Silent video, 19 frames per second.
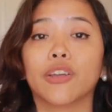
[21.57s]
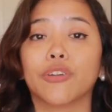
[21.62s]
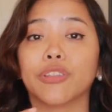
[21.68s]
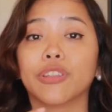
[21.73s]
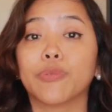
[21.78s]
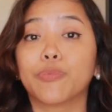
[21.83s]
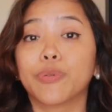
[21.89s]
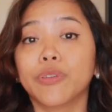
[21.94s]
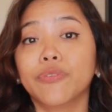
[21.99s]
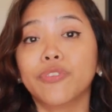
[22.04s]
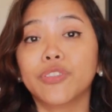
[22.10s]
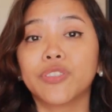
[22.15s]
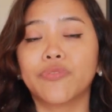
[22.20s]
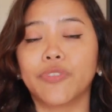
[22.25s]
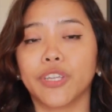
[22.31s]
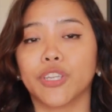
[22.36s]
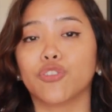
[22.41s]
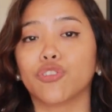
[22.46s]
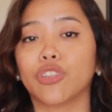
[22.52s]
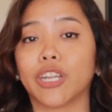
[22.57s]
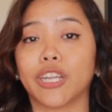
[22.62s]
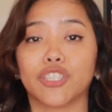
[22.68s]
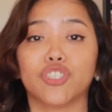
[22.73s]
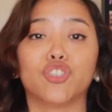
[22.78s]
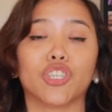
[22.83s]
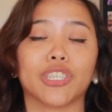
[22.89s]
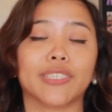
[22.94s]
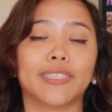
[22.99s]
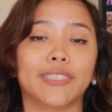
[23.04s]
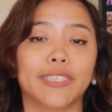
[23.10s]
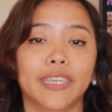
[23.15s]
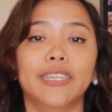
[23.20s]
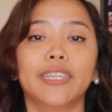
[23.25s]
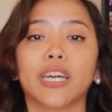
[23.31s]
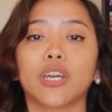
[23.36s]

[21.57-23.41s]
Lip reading: Now, in the previous video that I just did,